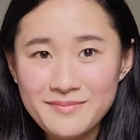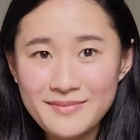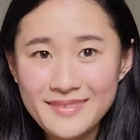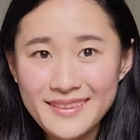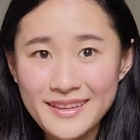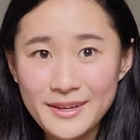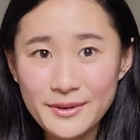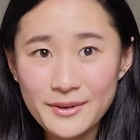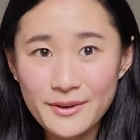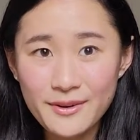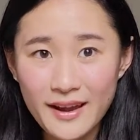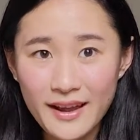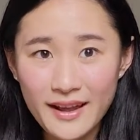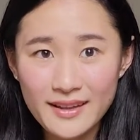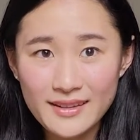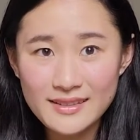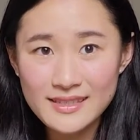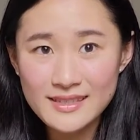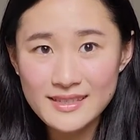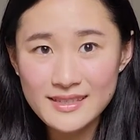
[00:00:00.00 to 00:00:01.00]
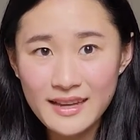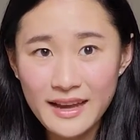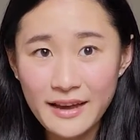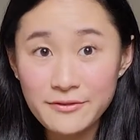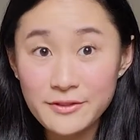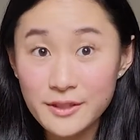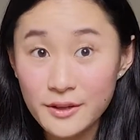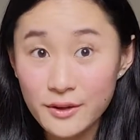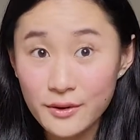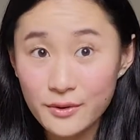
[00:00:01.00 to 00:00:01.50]
you know, your hands have
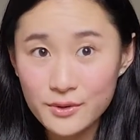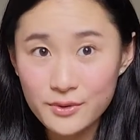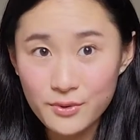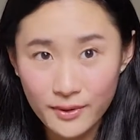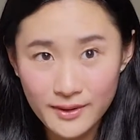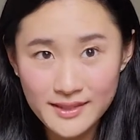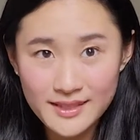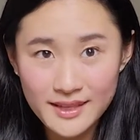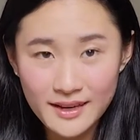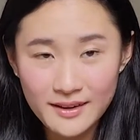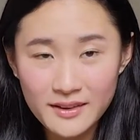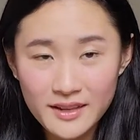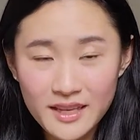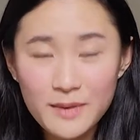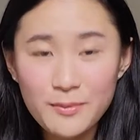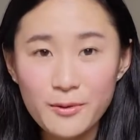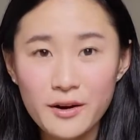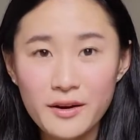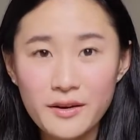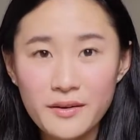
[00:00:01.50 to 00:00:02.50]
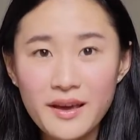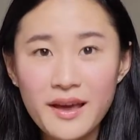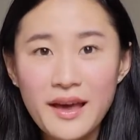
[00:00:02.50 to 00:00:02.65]
to go towards the center of the keyboard.